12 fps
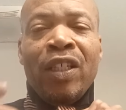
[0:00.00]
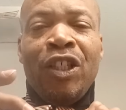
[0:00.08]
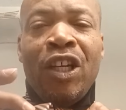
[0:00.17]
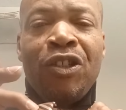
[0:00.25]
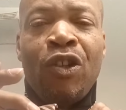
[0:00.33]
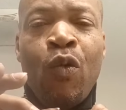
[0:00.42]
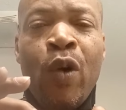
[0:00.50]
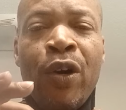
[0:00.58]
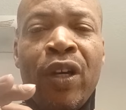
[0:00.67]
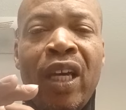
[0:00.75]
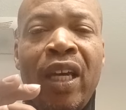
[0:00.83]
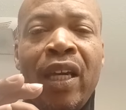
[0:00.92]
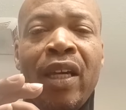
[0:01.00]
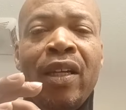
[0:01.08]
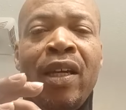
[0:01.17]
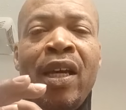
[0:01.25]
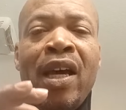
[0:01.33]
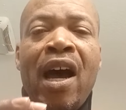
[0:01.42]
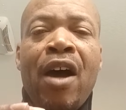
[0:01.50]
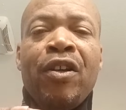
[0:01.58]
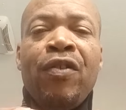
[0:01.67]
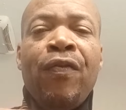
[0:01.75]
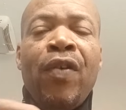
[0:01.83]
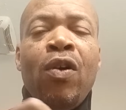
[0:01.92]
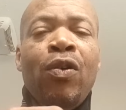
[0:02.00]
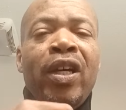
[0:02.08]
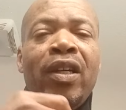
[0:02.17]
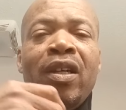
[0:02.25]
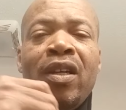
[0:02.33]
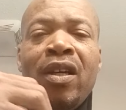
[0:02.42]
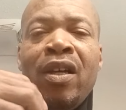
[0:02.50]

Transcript: just the work end. How do you fold it?